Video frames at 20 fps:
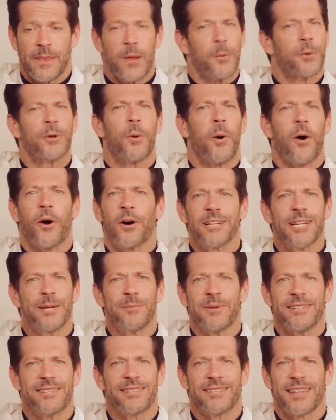There were no
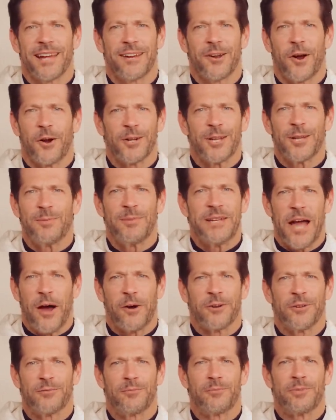arguments that argued me
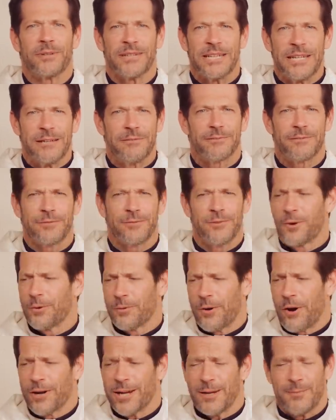out of belief,
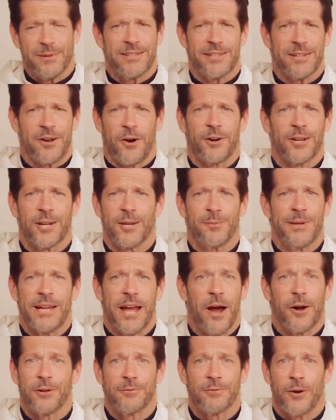no arguments that argued
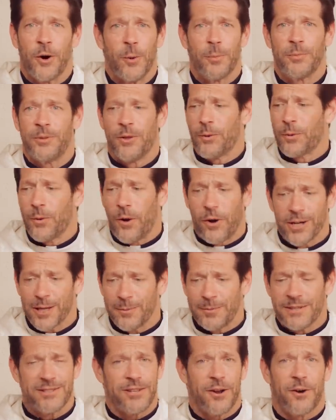me out of hope, no
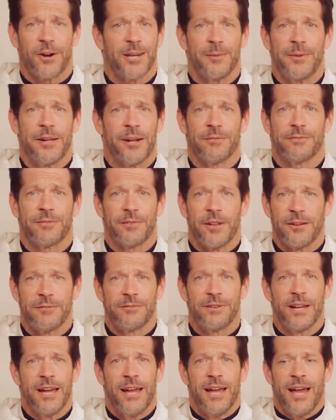arguments that argued me out of
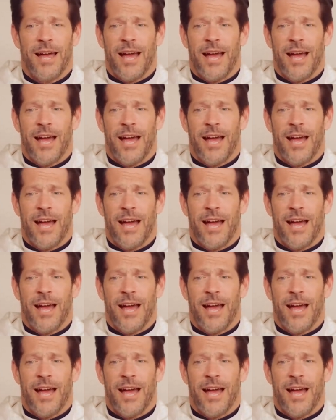love.